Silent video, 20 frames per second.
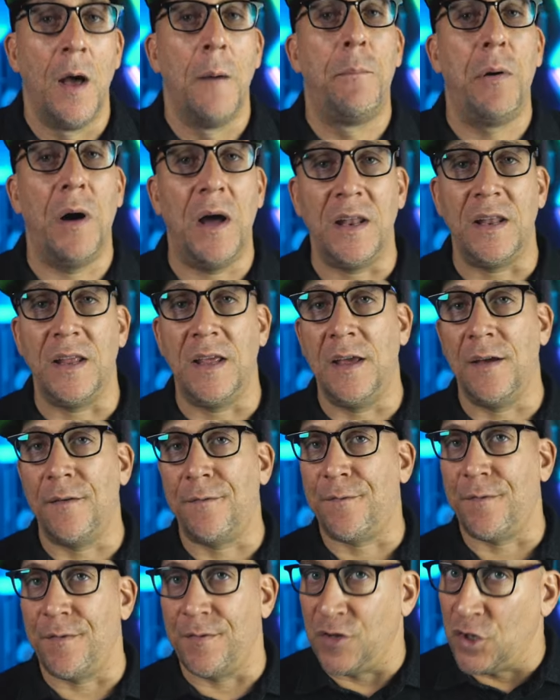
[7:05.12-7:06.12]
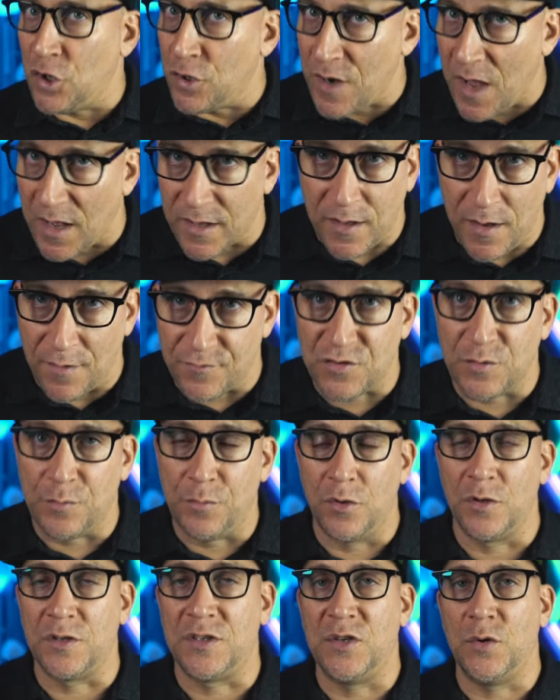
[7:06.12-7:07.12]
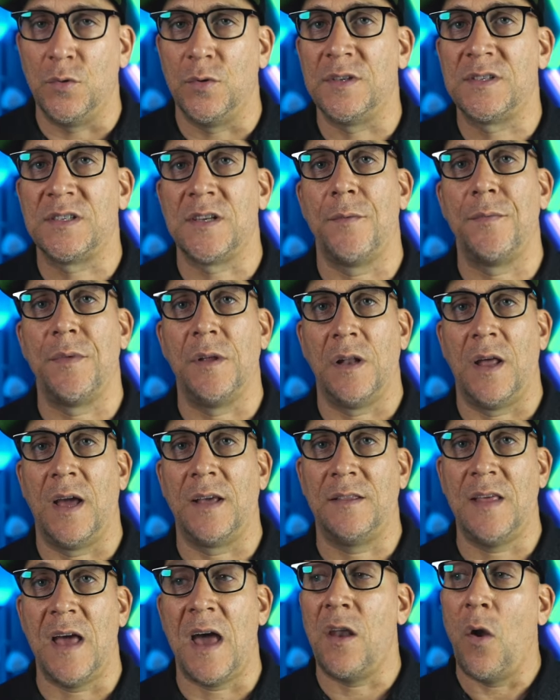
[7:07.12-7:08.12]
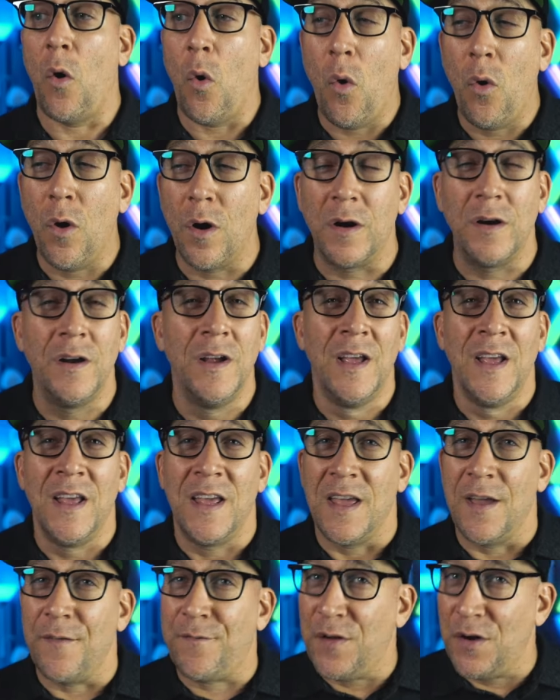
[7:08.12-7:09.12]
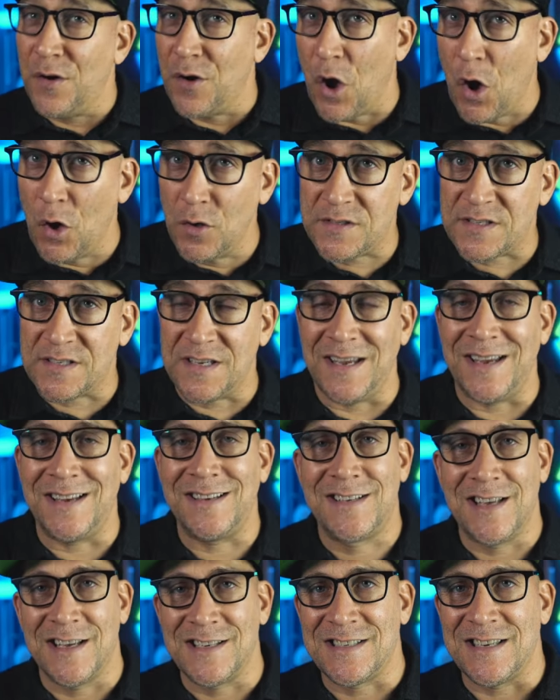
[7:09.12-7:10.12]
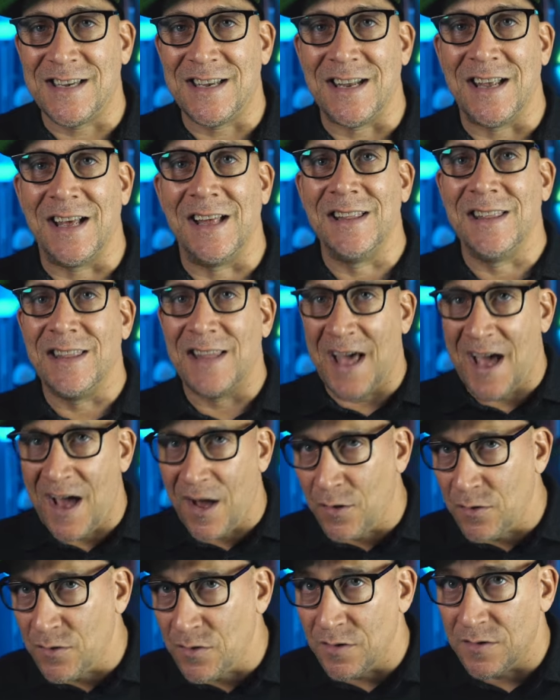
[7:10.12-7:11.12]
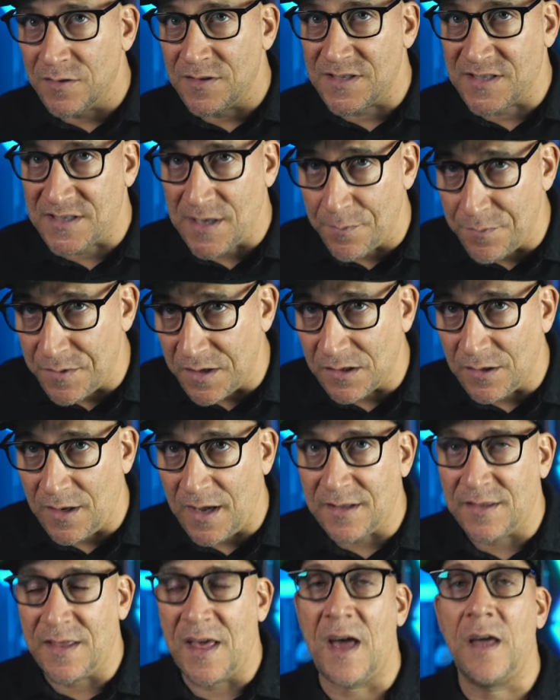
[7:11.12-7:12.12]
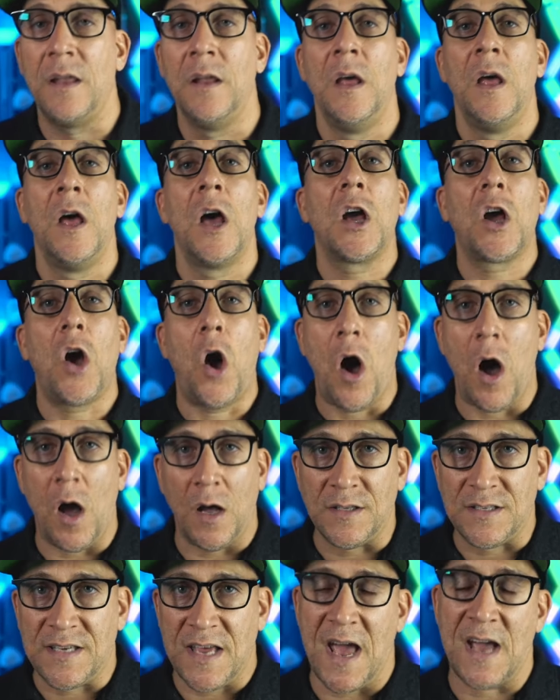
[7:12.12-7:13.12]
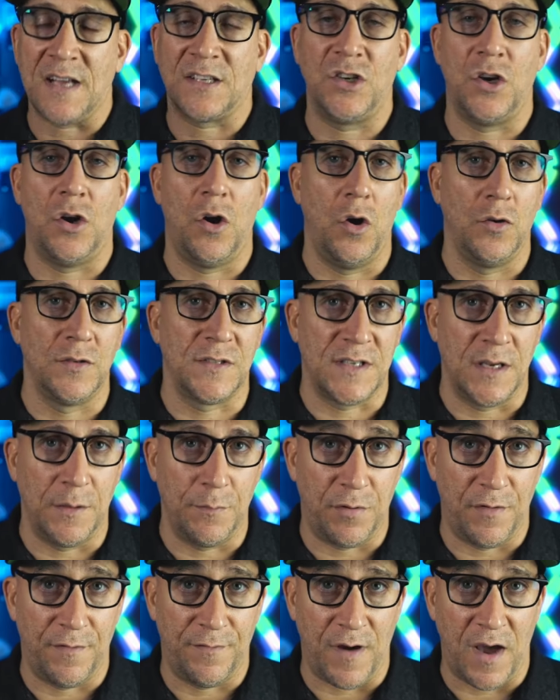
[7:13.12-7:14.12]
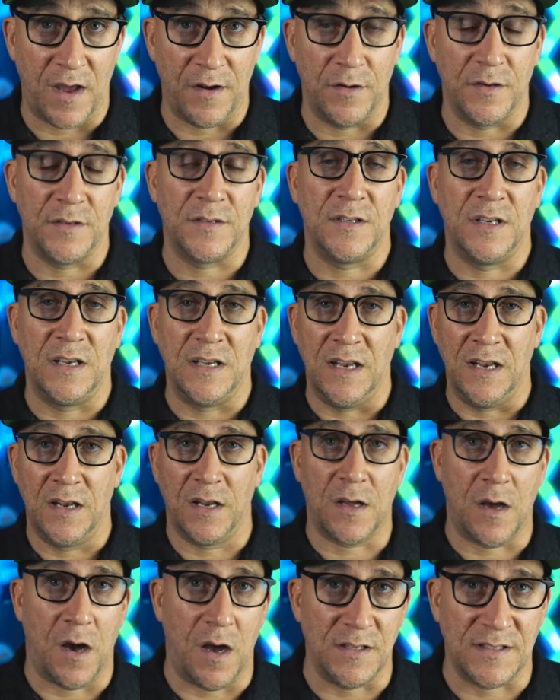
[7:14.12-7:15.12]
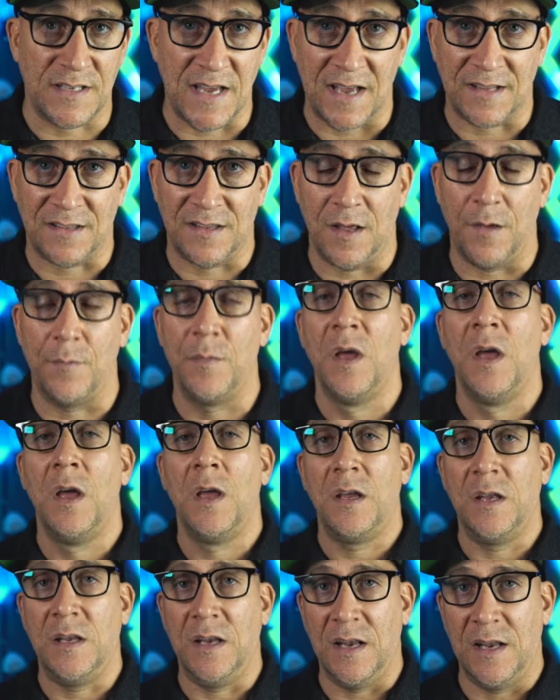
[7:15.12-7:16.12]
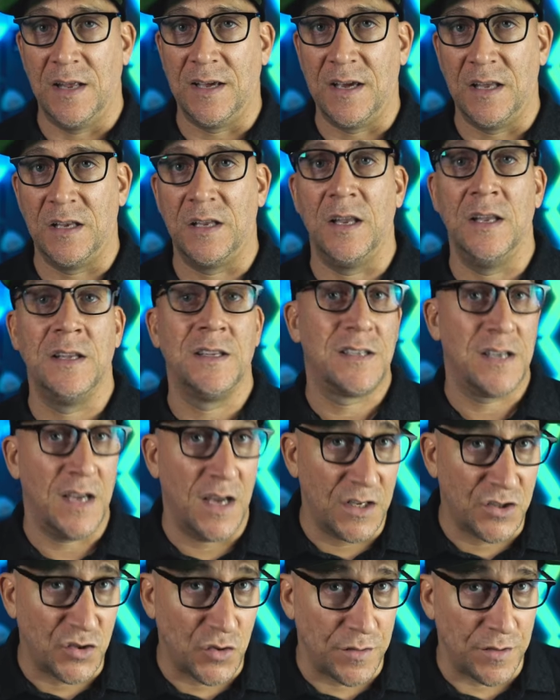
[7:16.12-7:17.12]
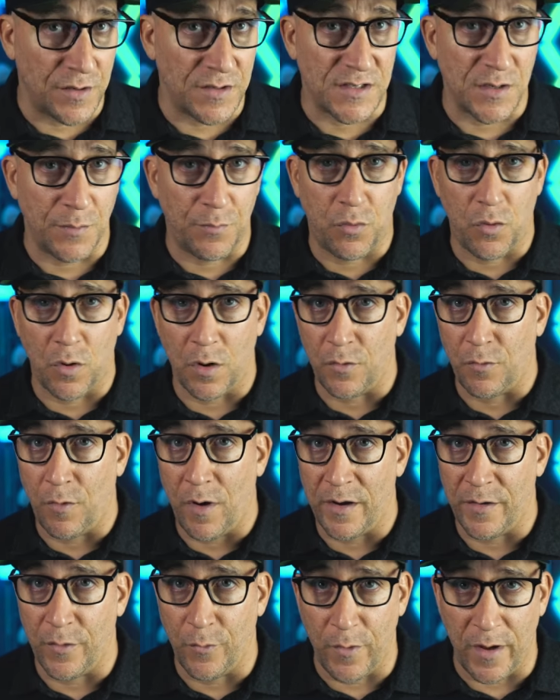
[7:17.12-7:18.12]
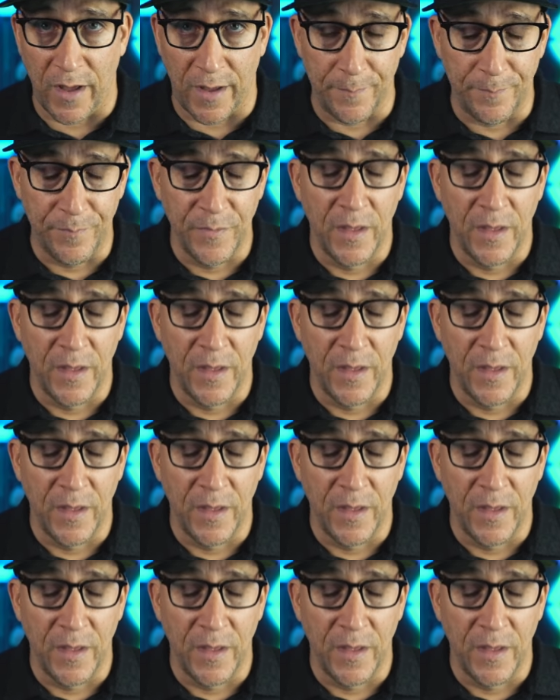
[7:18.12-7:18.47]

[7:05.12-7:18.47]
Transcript: But if you're not comfortable doing something like that, or if your hosting doesn't allow something like that, contact your hosting providers. You need to contact them, you need to get in touch with their support right away.